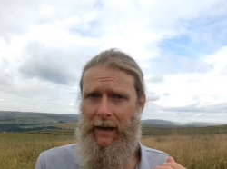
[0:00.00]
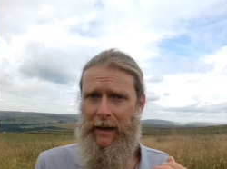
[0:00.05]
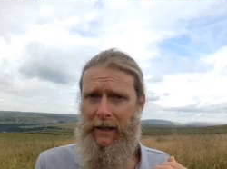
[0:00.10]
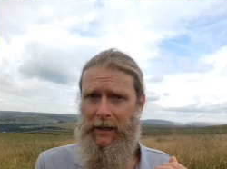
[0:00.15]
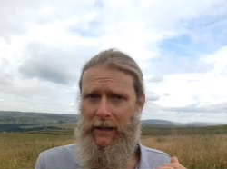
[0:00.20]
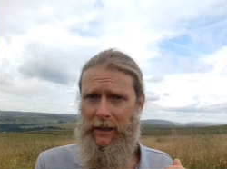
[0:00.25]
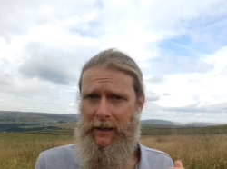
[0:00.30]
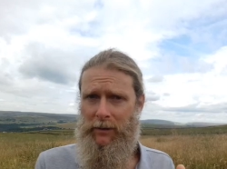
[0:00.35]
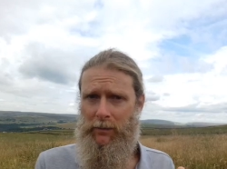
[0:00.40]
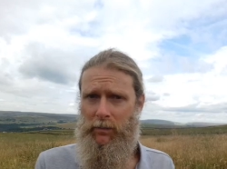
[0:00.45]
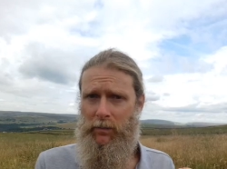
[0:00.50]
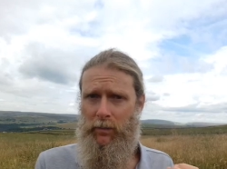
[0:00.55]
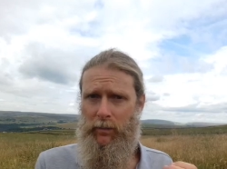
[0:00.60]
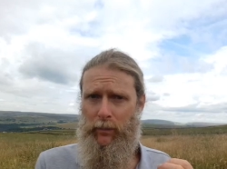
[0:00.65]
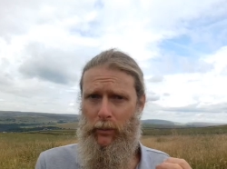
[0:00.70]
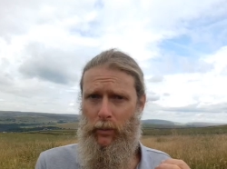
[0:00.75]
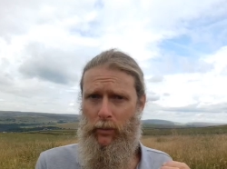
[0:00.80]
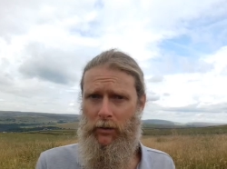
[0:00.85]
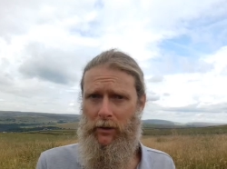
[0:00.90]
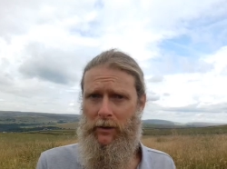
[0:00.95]
as
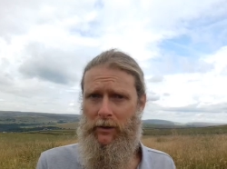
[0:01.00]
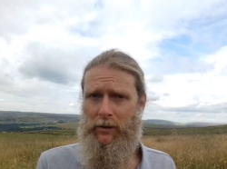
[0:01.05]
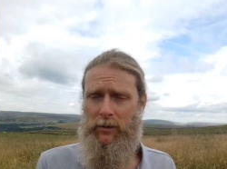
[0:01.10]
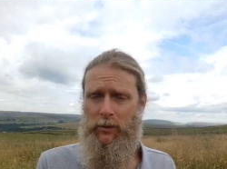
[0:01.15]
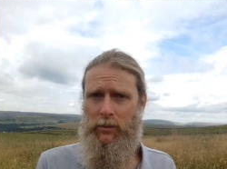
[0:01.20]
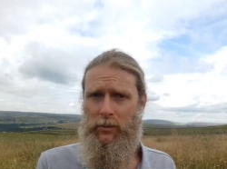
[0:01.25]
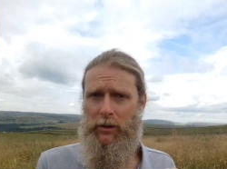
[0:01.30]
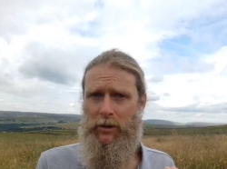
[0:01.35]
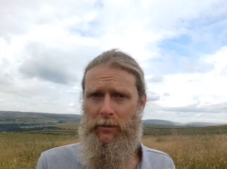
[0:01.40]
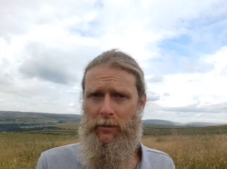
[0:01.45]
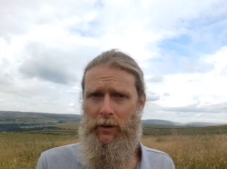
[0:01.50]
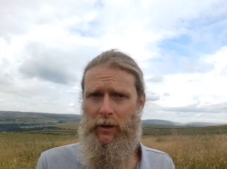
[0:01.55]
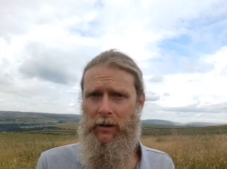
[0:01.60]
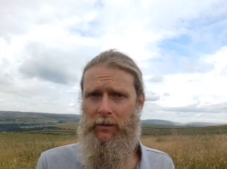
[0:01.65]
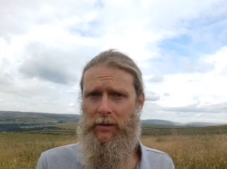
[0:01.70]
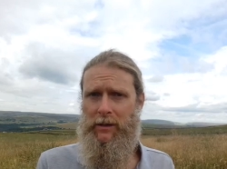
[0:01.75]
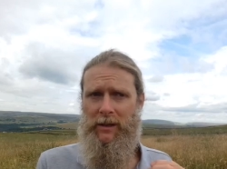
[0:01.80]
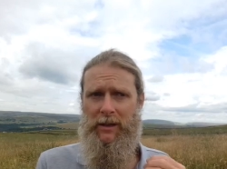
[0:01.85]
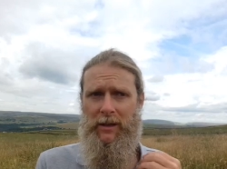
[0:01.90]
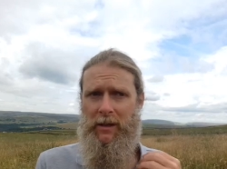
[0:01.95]
boarding school
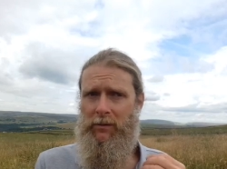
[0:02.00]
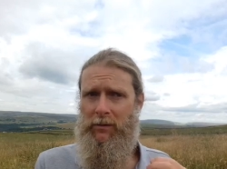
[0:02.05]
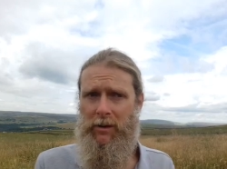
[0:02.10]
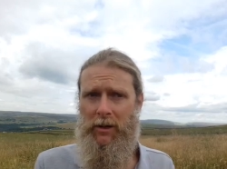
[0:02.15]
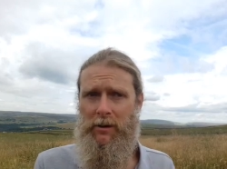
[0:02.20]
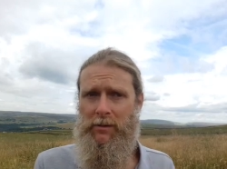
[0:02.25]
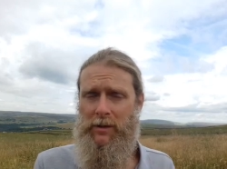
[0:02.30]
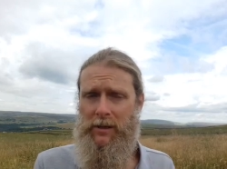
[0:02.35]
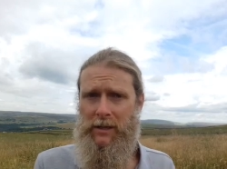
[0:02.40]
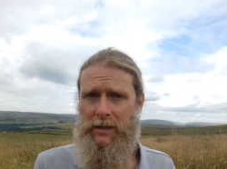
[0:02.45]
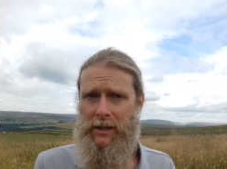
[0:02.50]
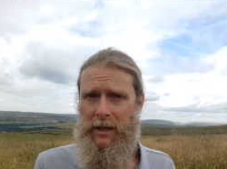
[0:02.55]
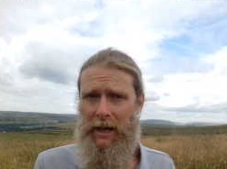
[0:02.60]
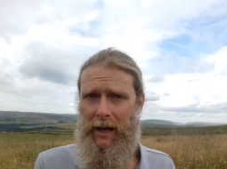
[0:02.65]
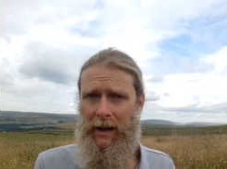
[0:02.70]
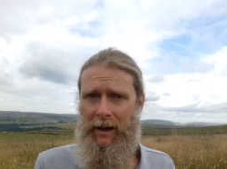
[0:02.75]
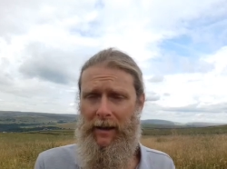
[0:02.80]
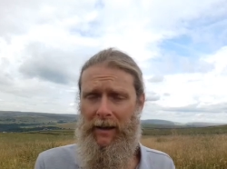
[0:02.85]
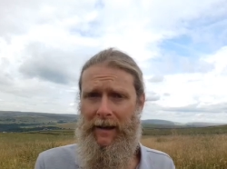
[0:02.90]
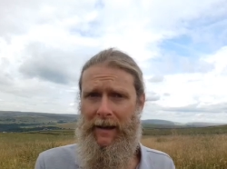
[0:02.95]
survivors, they don't notice
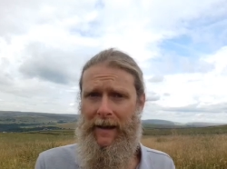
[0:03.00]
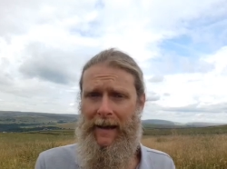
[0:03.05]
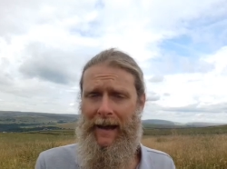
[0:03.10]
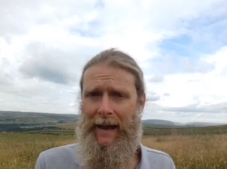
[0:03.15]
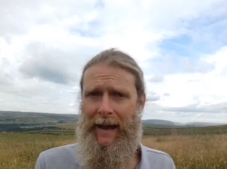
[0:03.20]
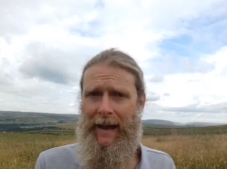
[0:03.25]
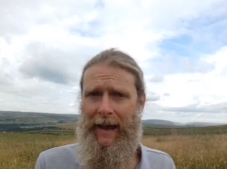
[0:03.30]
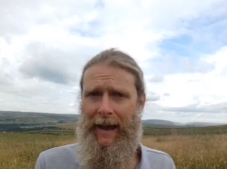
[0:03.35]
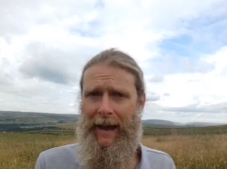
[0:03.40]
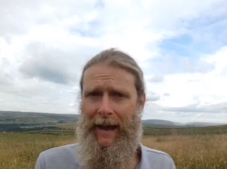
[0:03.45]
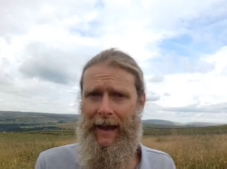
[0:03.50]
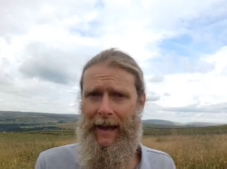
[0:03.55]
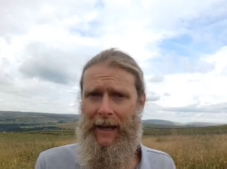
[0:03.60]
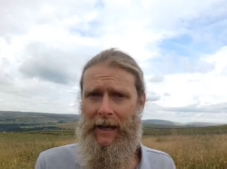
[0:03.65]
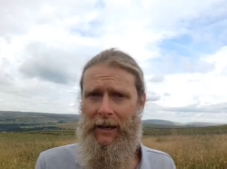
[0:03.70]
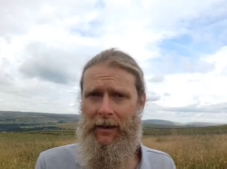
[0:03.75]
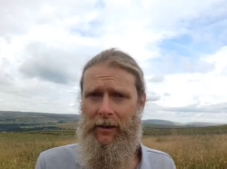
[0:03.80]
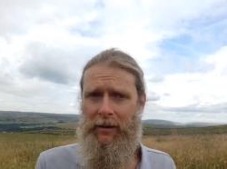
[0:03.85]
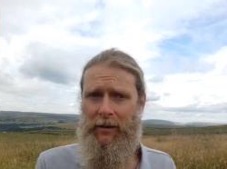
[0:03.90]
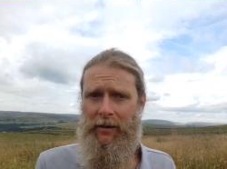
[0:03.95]
that.
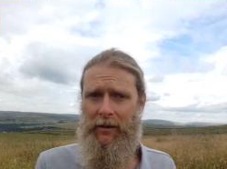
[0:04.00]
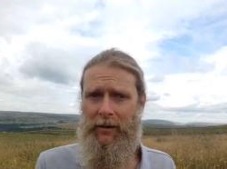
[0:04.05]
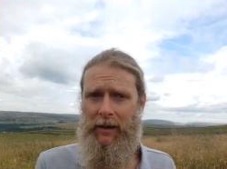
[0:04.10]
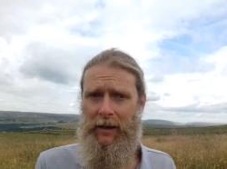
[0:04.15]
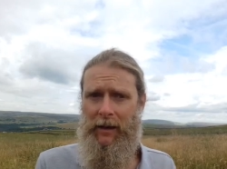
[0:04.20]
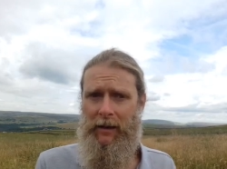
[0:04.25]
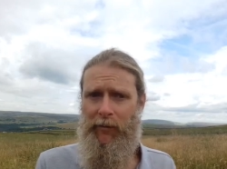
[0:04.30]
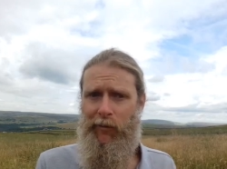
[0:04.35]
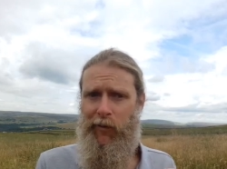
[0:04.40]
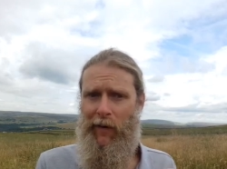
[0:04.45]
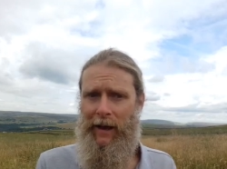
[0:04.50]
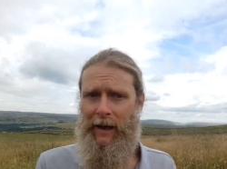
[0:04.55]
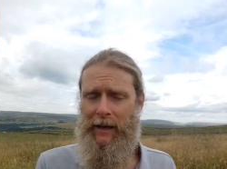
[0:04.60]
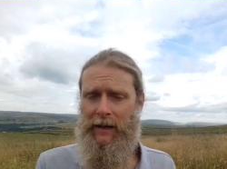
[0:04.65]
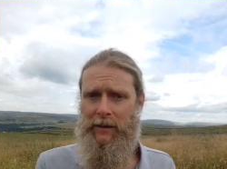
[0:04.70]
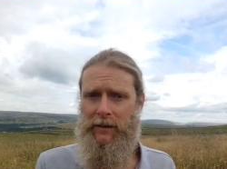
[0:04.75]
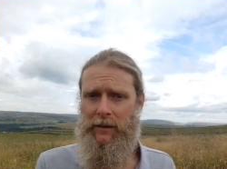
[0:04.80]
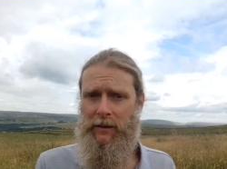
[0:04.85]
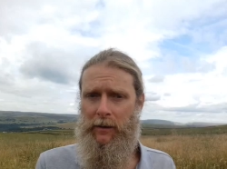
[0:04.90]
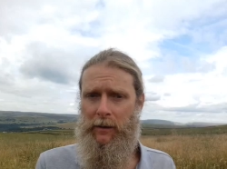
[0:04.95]
And in
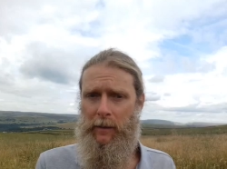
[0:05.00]
fact,